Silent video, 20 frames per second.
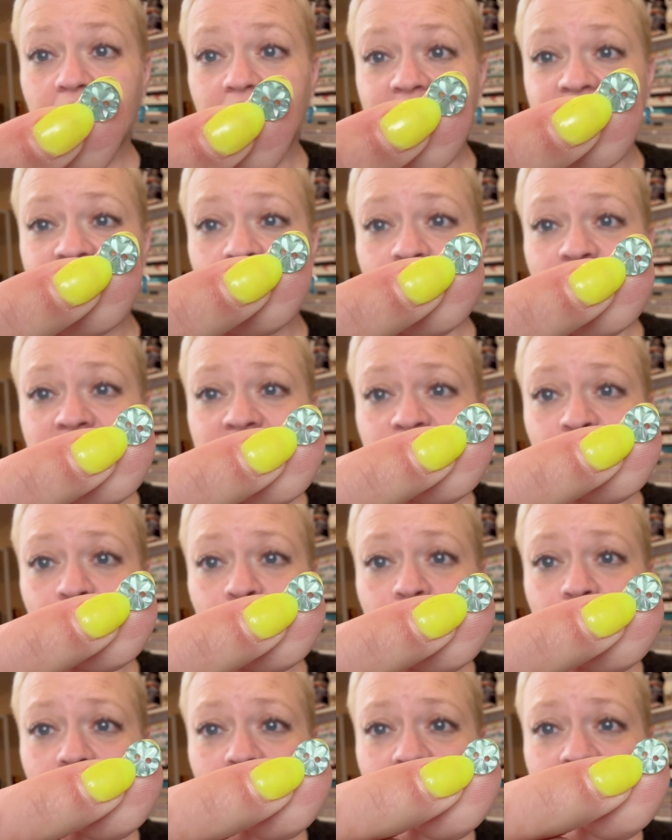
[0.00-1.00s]
except it's
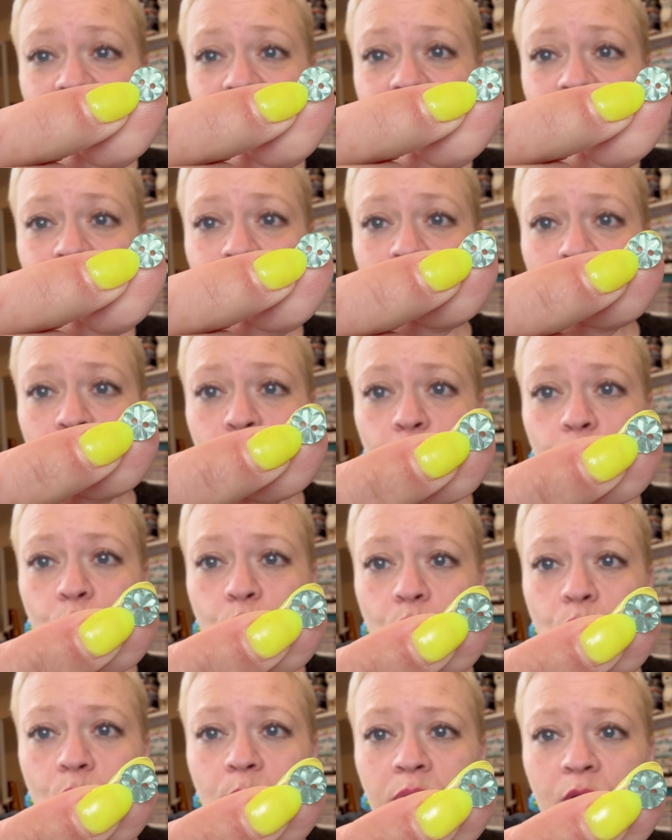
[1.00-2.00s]
like a
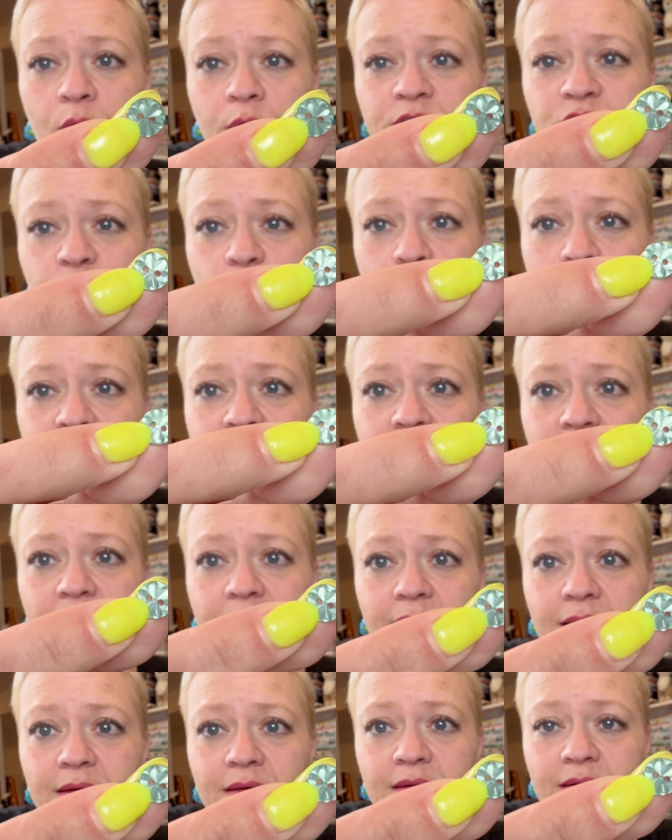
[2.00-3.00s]
bluish
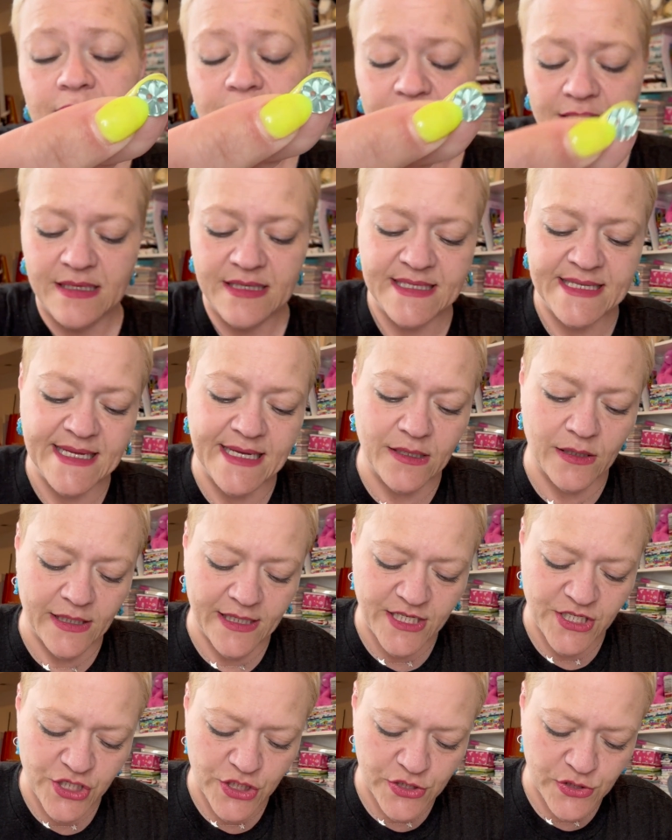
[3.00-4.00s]
green,
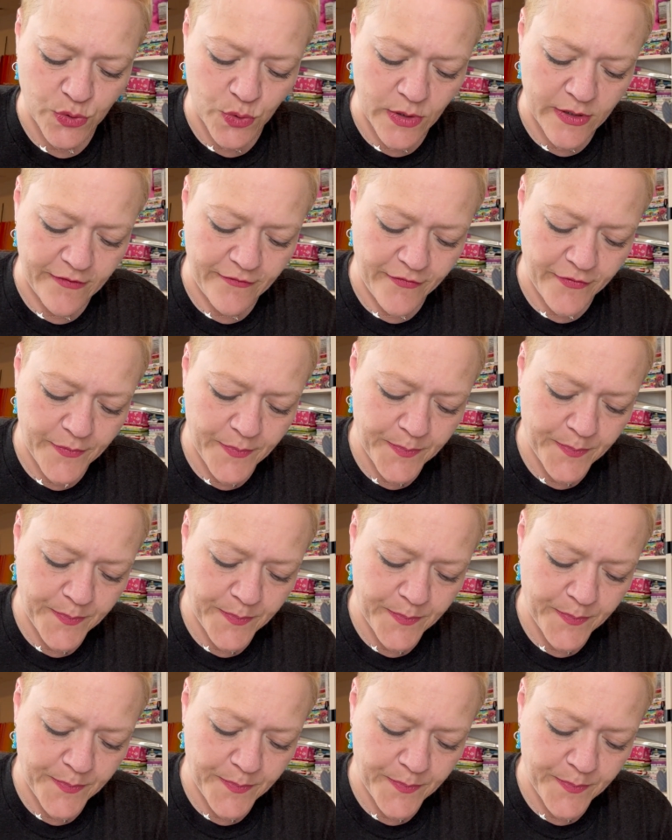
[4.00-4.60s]
tealish sort of.